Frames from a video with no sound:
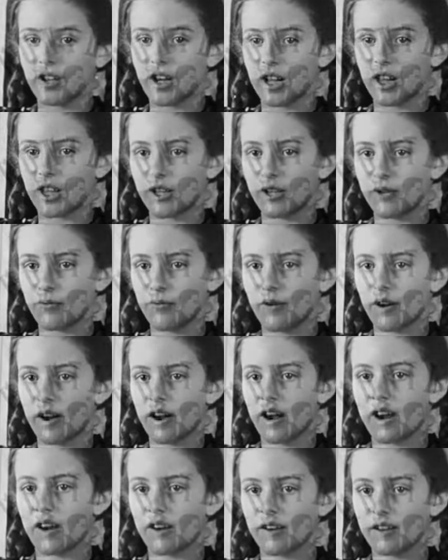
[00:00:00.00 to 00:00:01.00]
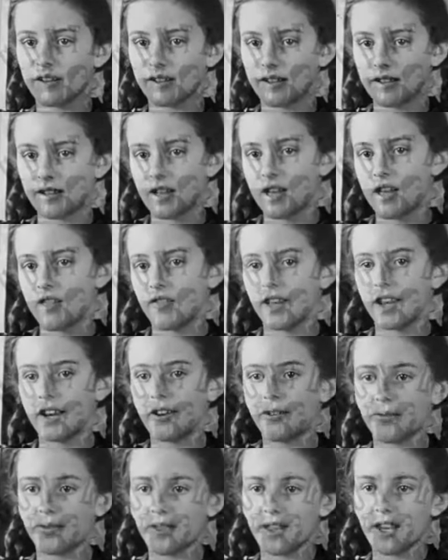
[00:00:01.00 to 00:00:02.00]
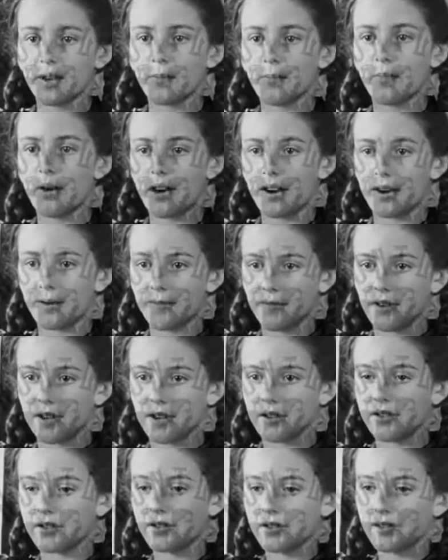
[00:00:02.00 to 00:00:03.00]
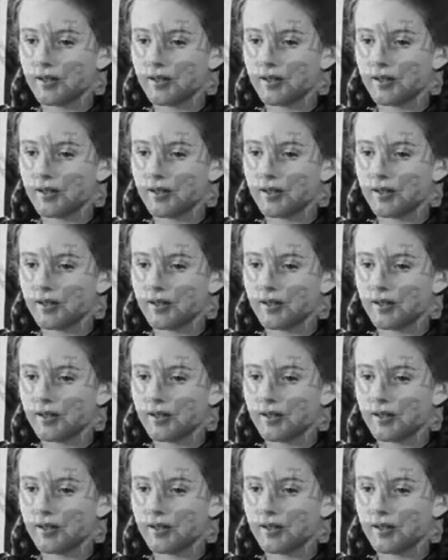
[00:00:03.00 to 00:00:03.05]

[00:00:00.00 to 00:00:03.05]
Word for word: color you are. They don't think about it much.